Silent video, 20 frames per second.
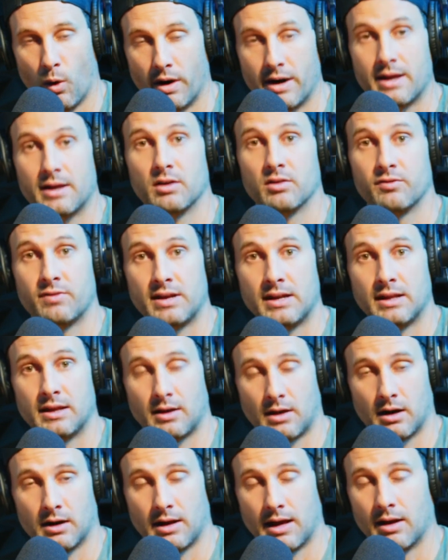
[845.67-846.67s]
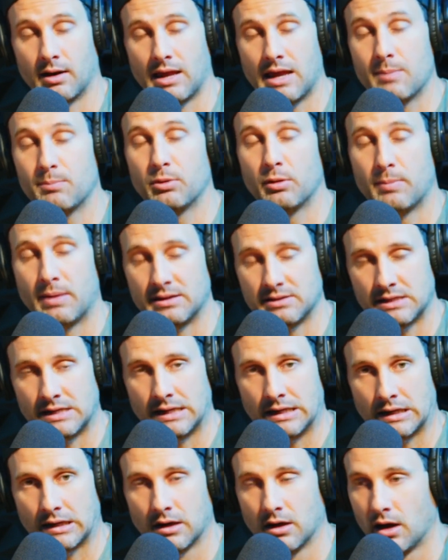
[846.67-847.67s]
intervening and
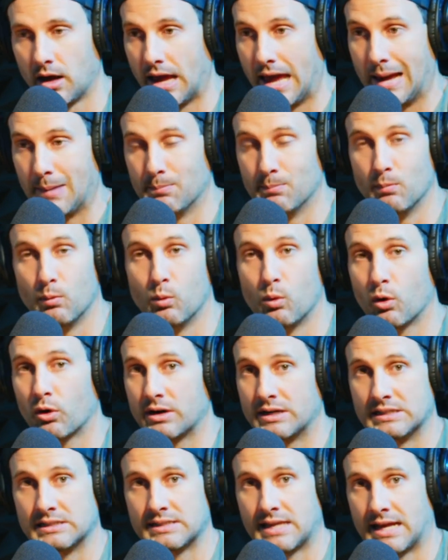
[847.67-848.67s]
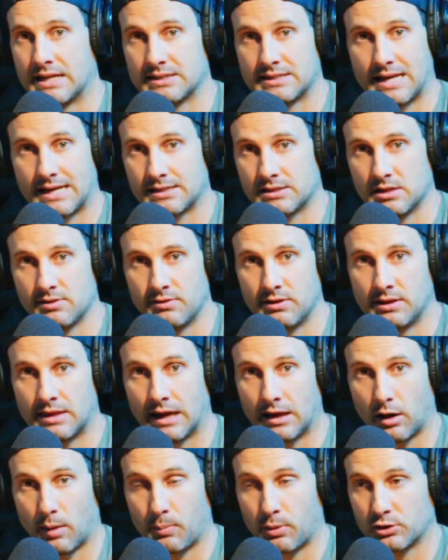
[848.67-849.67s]
implementing more intense activity that
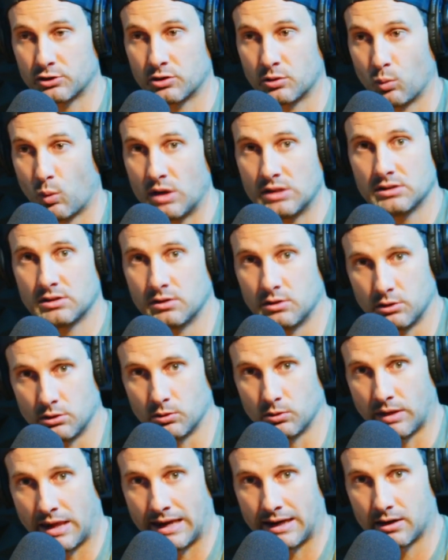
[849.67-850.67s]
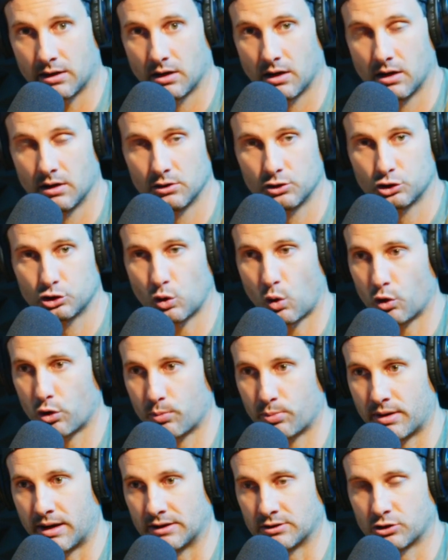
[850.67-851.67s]
a person wants to do, like shoulder
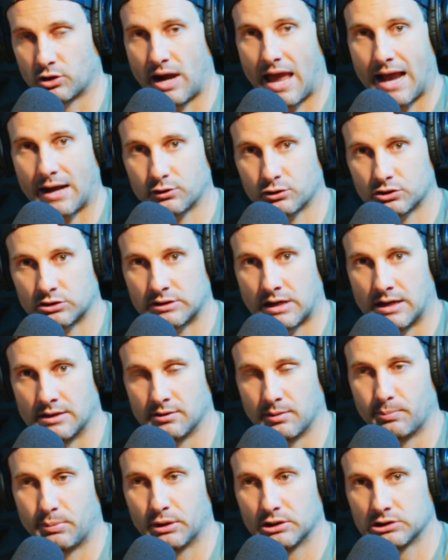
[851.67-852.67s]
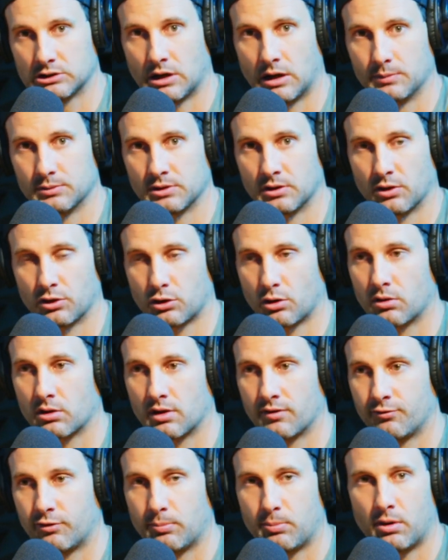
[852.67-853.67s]
press or exercise and push-ups and throwing the
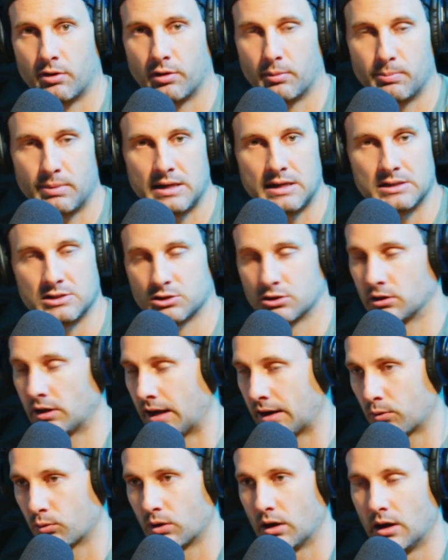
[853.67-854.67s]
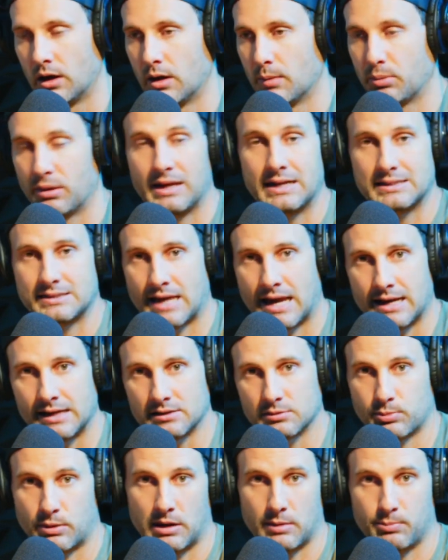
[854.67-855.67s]
football on the beach or like playing tennis,
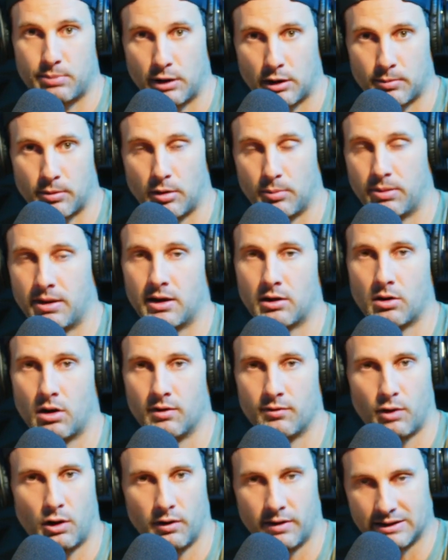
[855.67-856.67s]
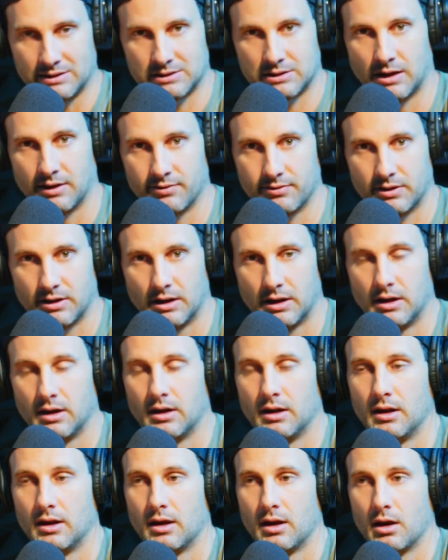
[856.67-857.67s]
playing pickleball, playing golf, all that stuff.
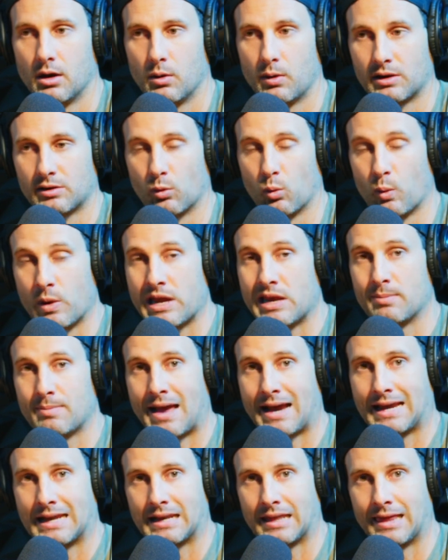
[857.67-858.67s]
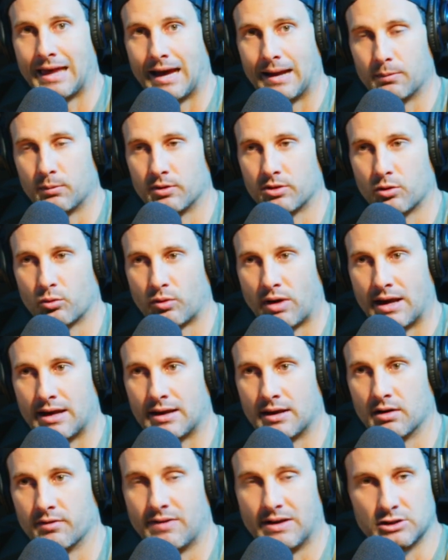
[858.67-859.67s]
We have to wean back into that with the right
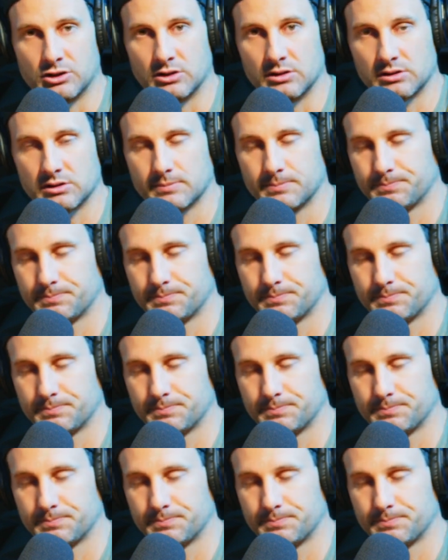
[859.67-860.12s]
interventions.